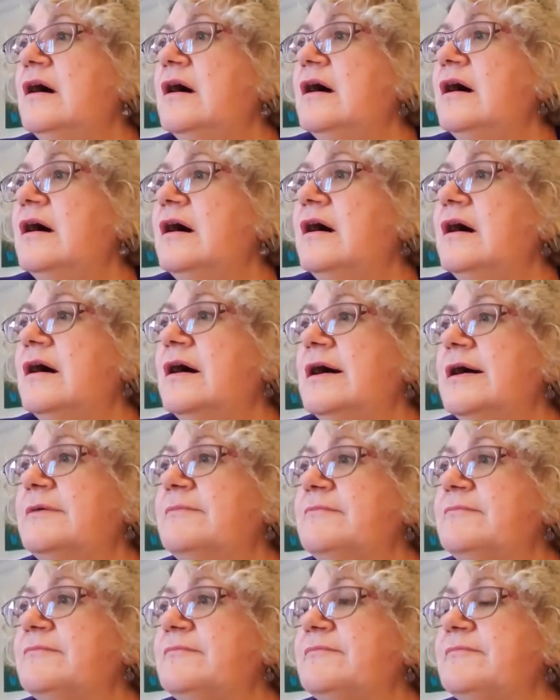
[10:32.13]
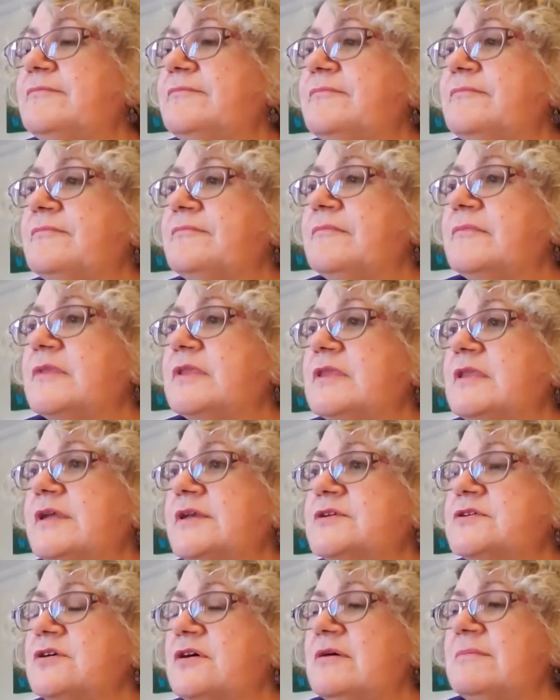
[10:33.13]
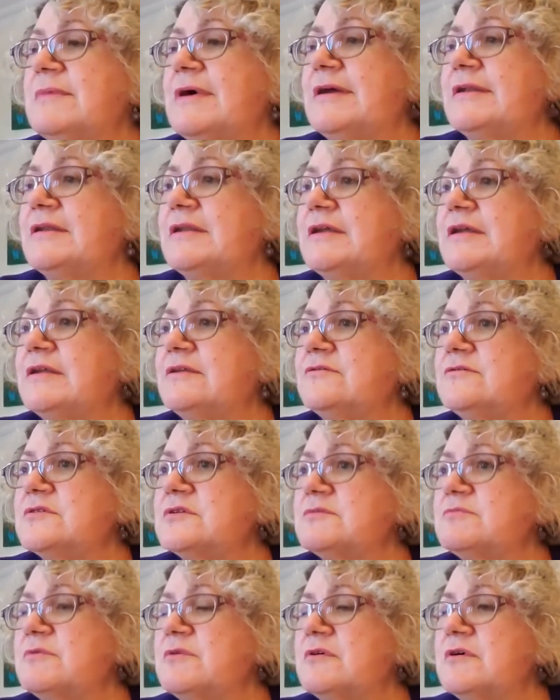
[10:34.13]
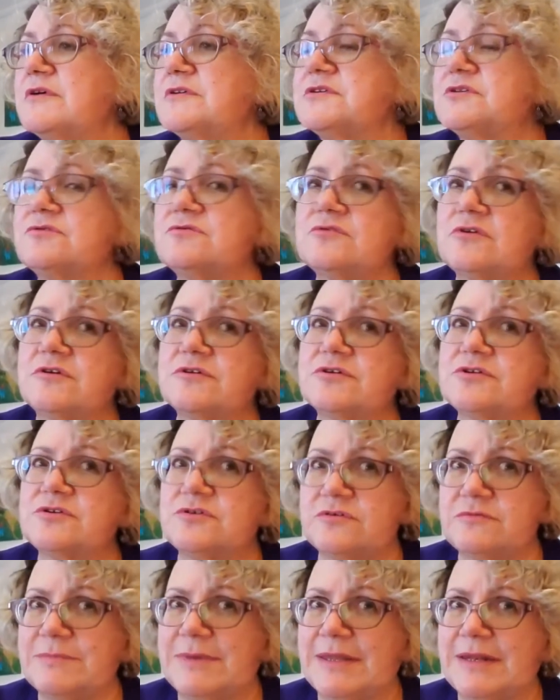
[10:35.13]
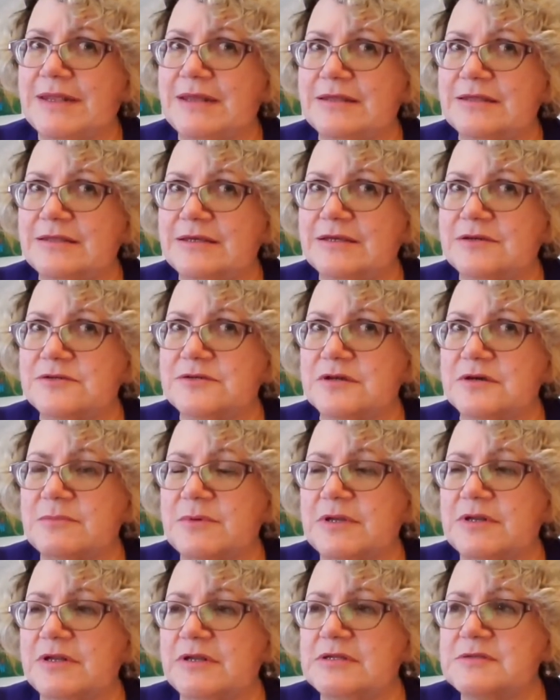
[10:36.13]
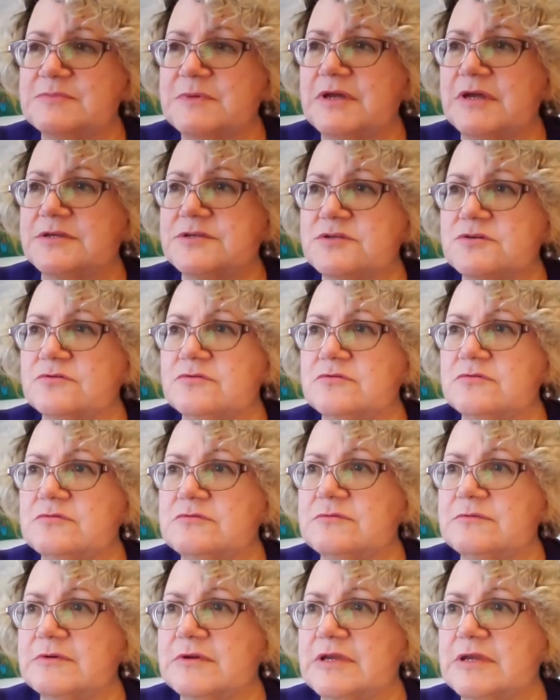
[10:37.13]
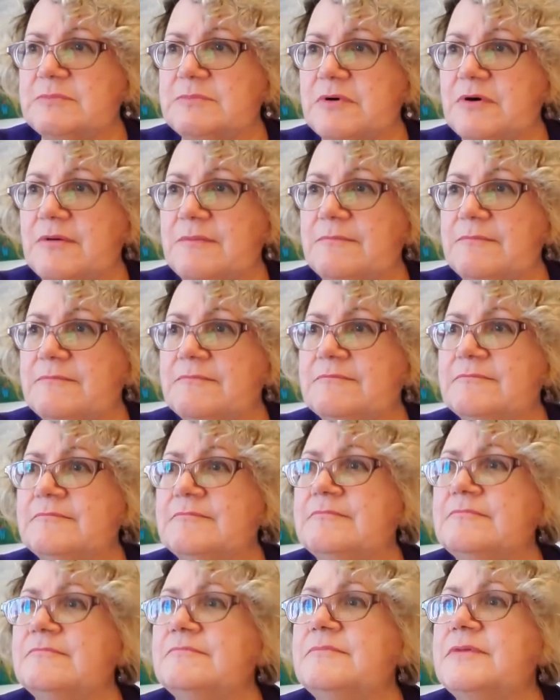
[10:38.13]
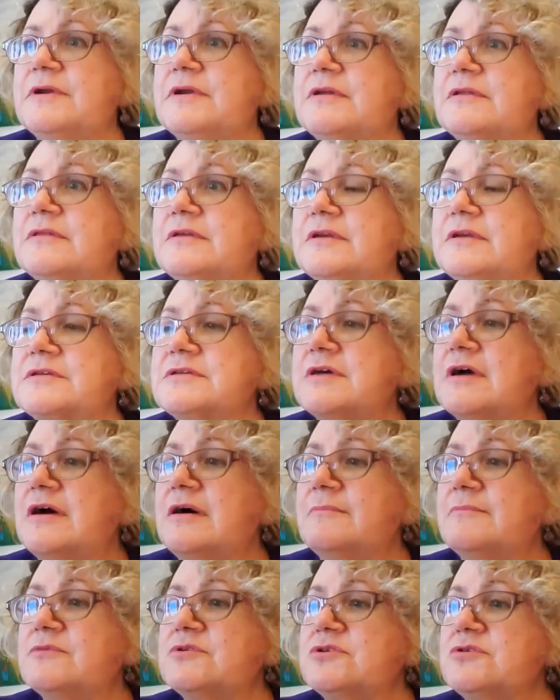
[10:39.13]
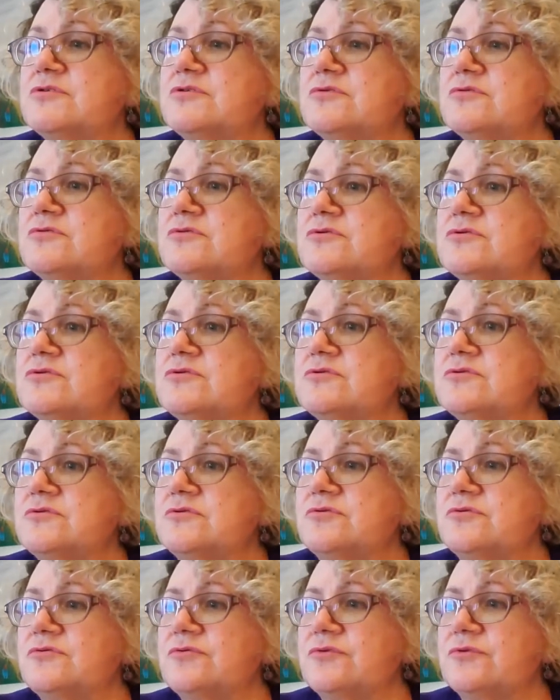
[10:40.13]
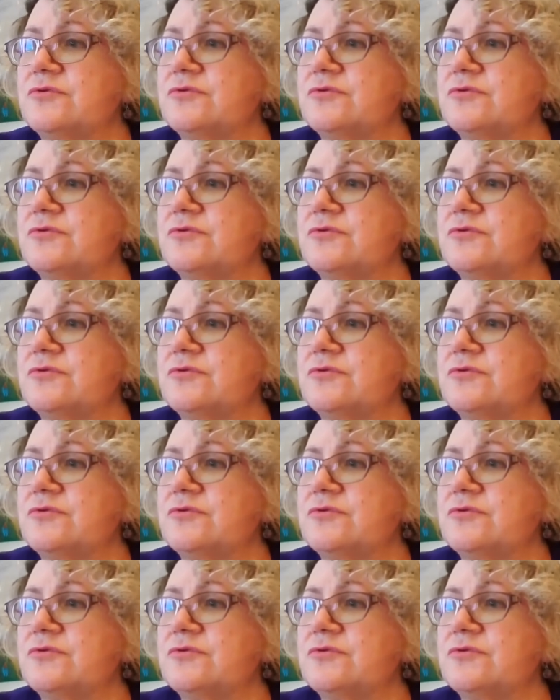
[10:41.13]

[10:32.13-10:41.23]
Things on my needles. Well, I still got too many things on my needles, but I still keep on picking things up to do.